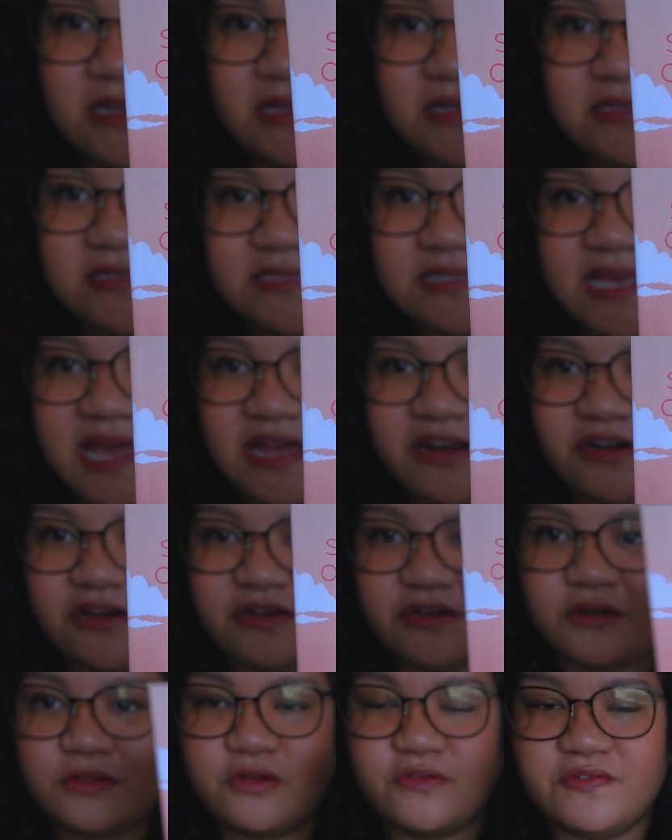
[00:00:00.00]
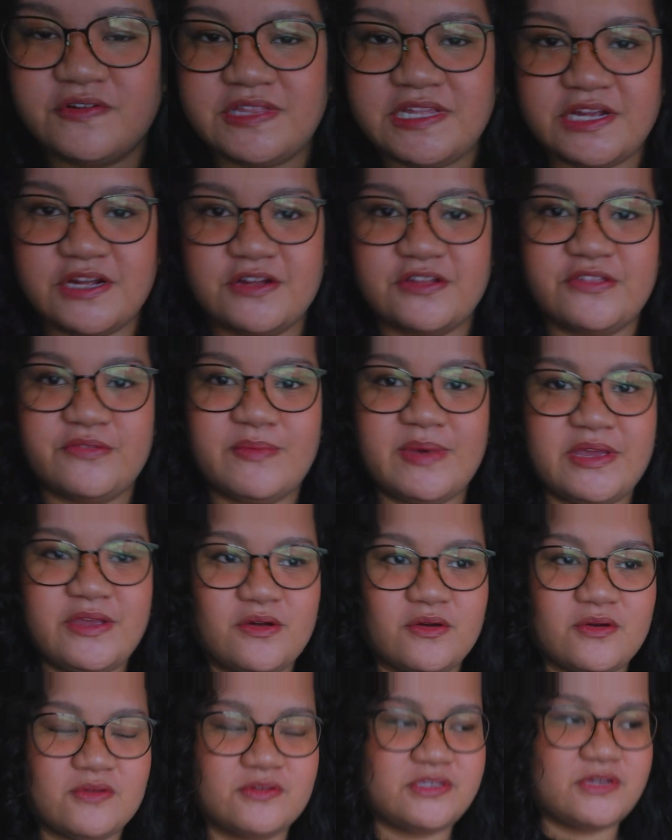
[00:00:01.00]
Scattered All Over the Earth by
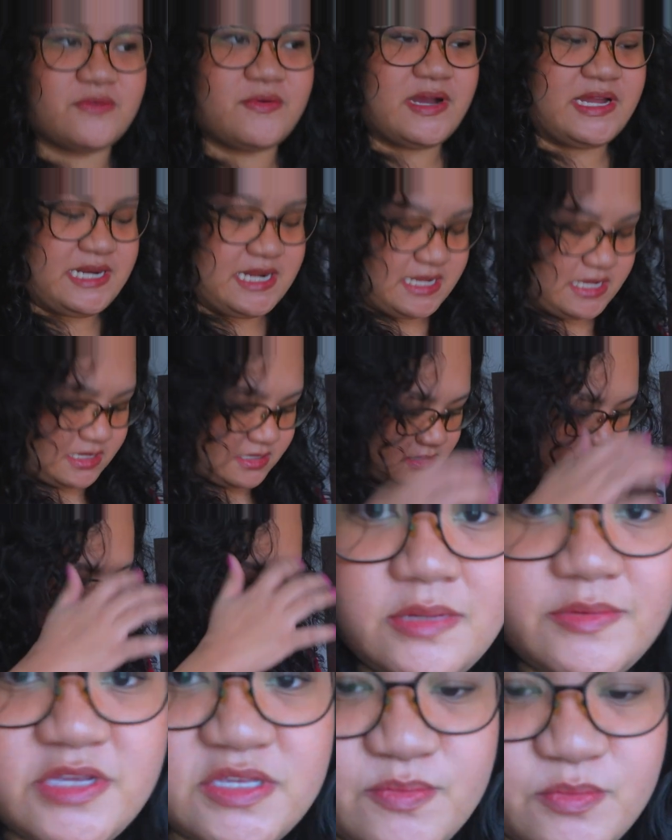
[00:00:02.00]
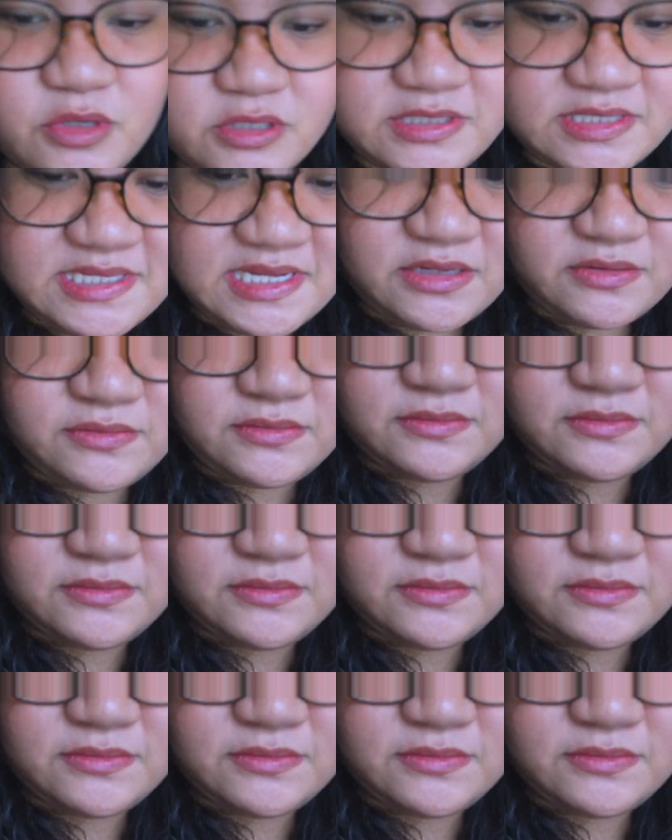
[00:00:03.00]
Yoko Tawada. Just pull this down.